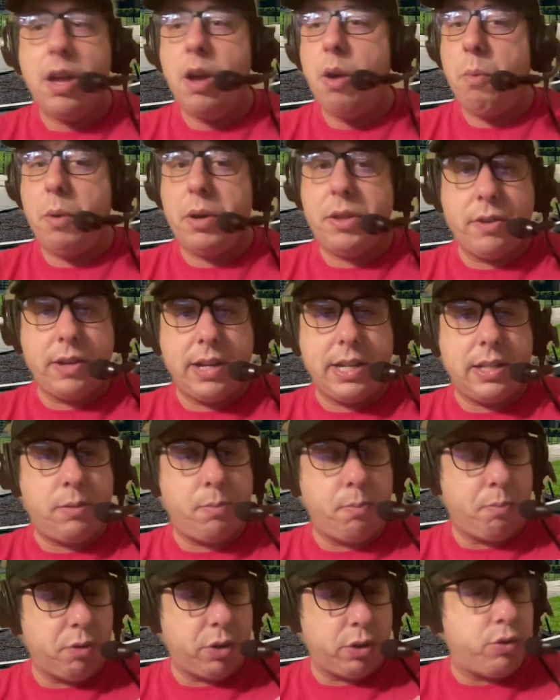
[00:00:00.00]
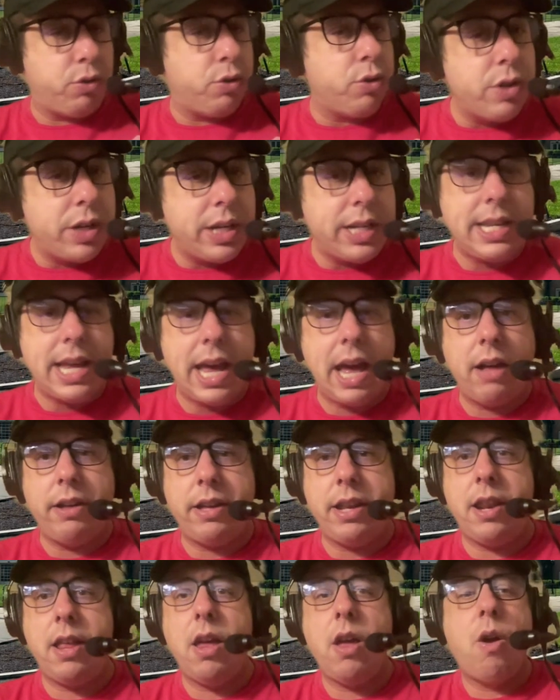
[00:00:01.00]
whether it's recruiting talent
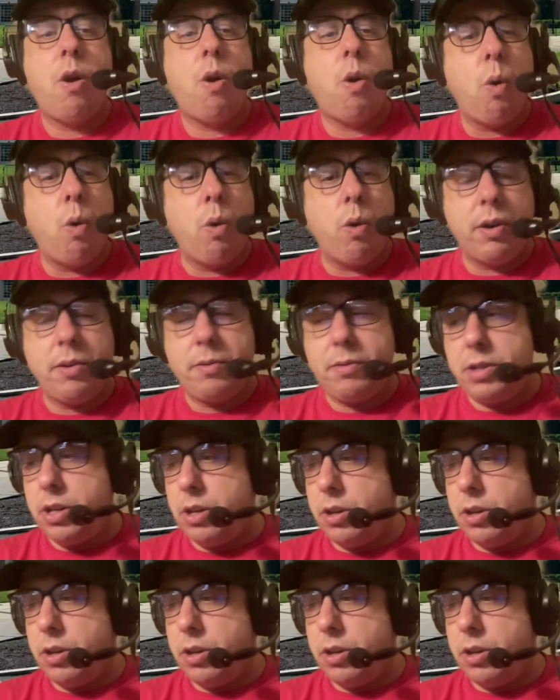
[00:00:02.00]
or